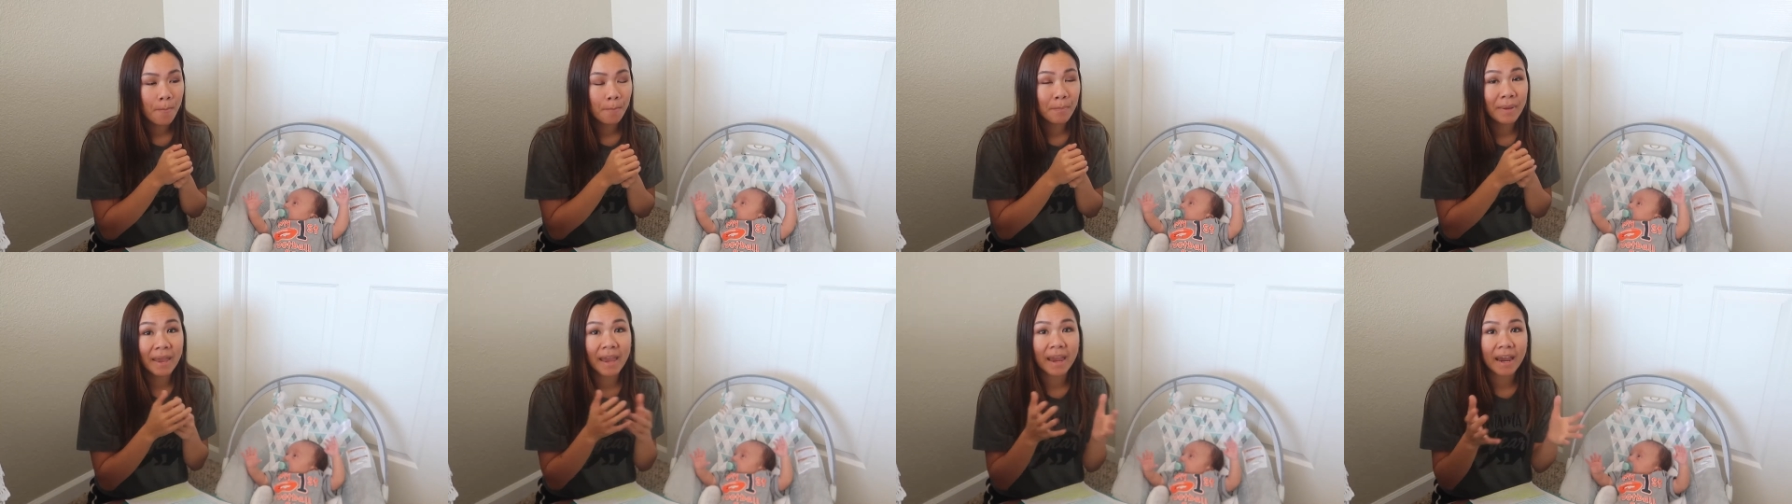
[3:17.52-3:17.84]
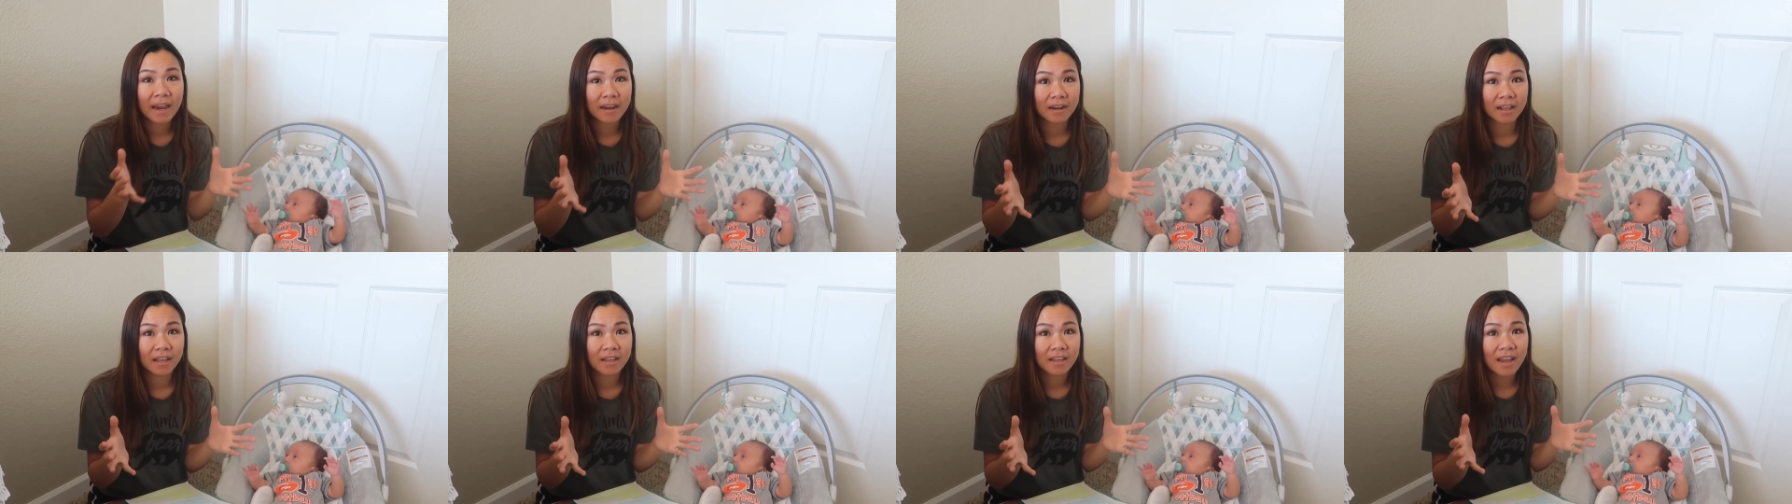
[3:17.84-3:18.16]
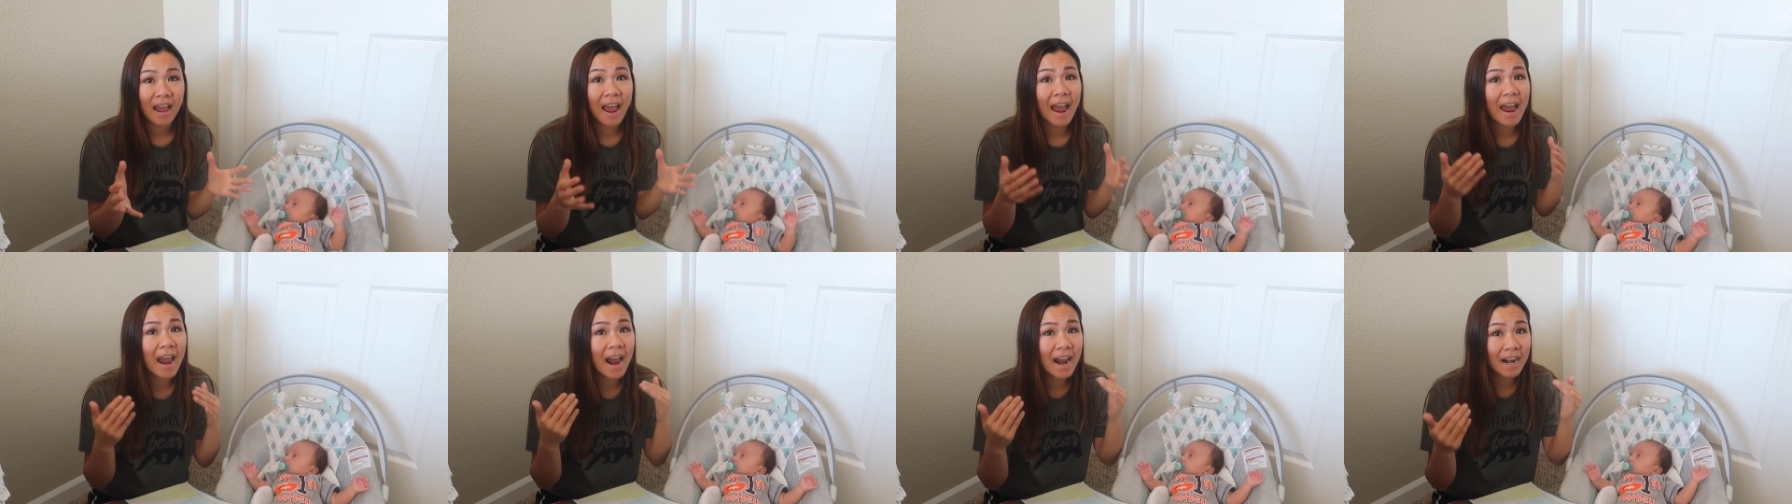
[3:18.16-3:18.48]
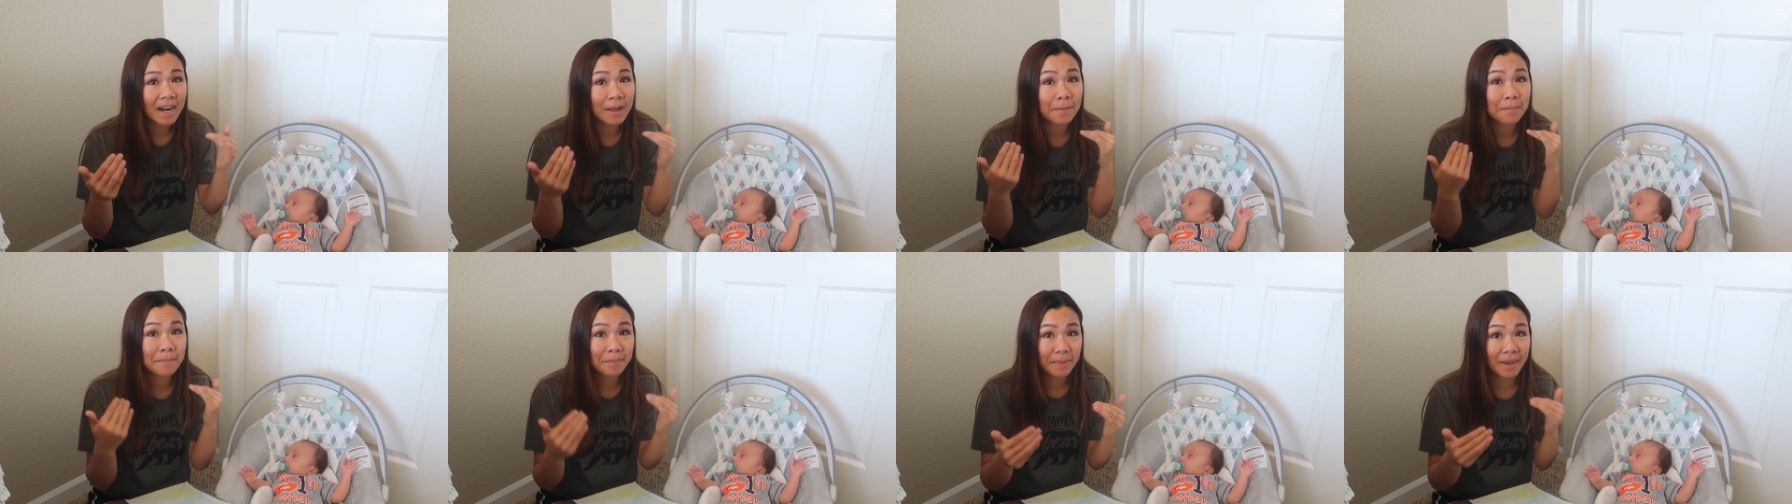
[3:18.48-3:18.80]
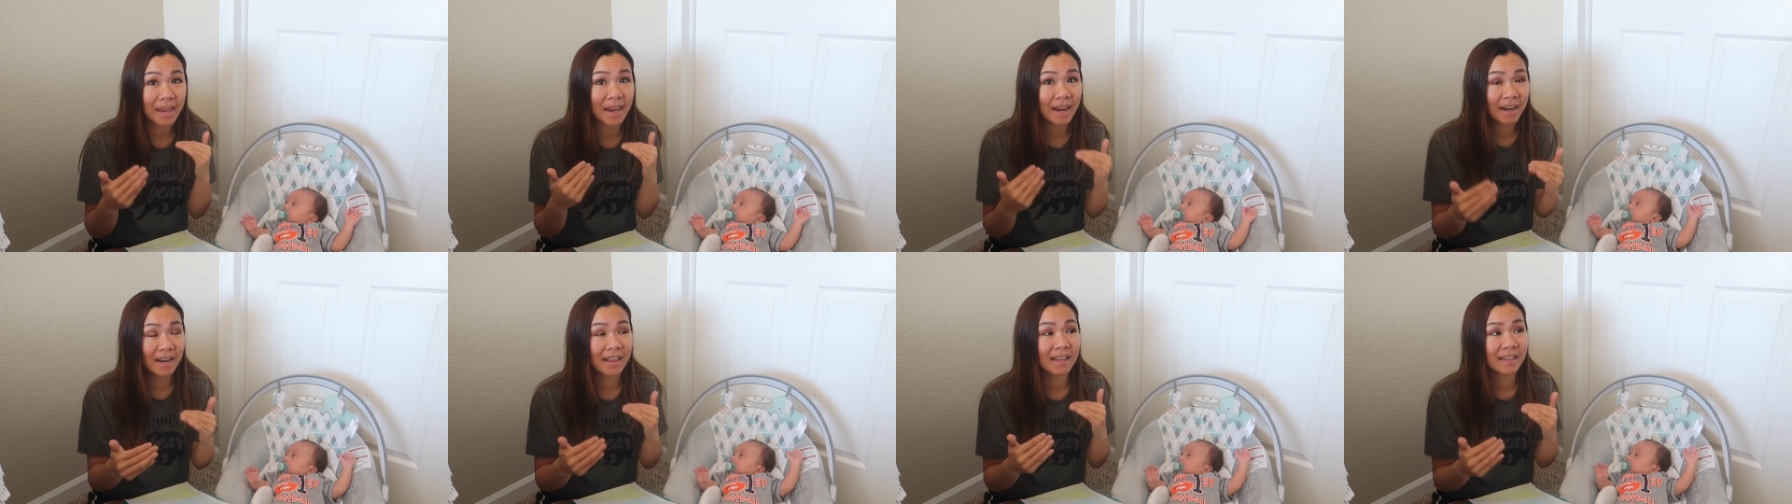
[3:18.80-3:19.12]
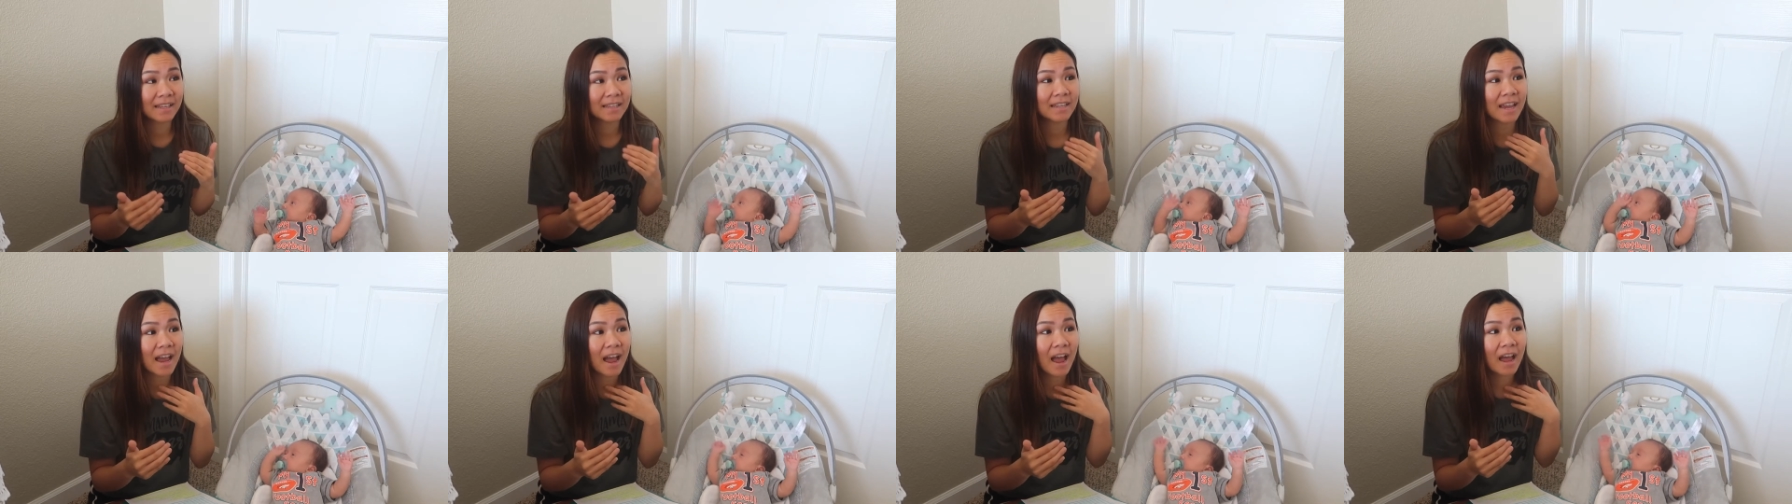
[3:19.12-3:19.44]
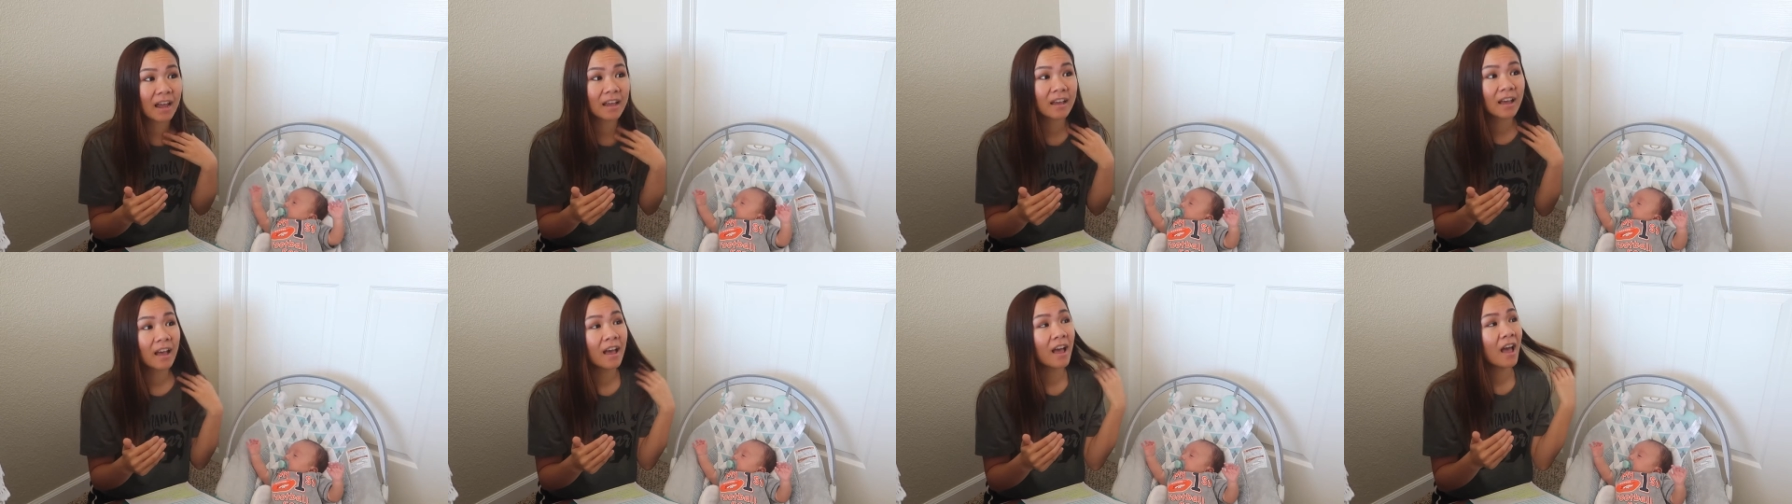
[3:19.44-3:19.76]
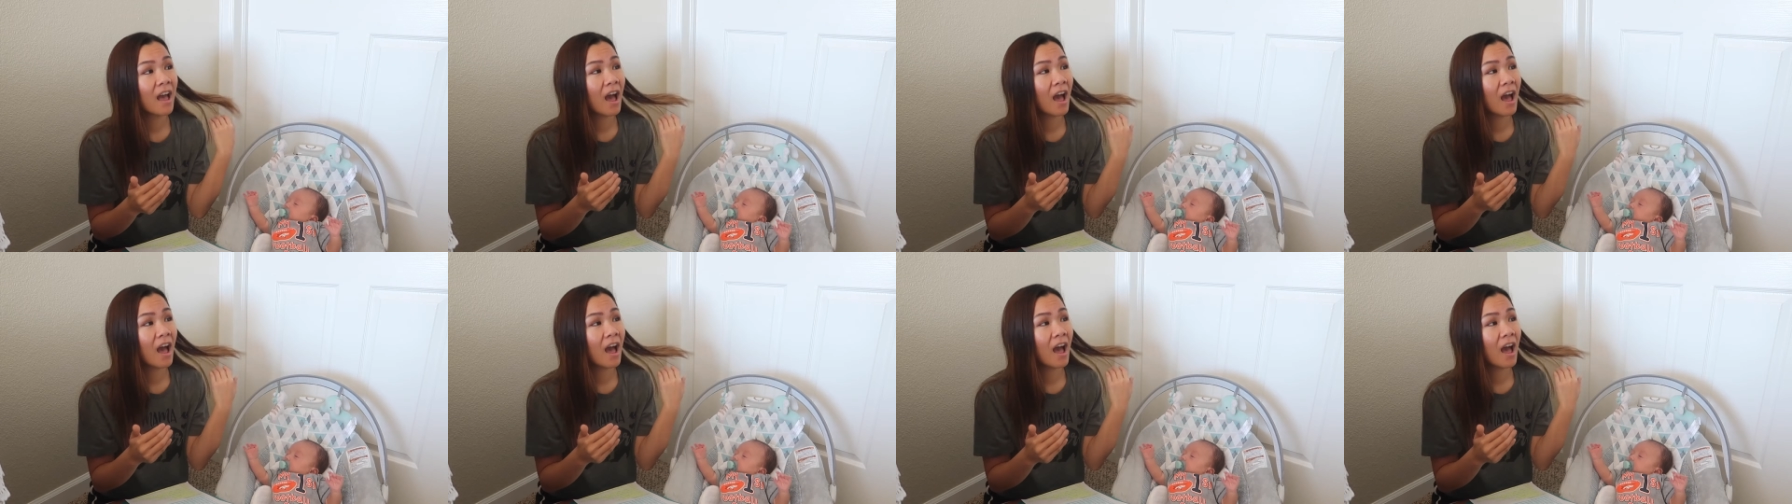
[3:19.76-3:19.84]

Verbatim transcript: panicked. I had a panic attack.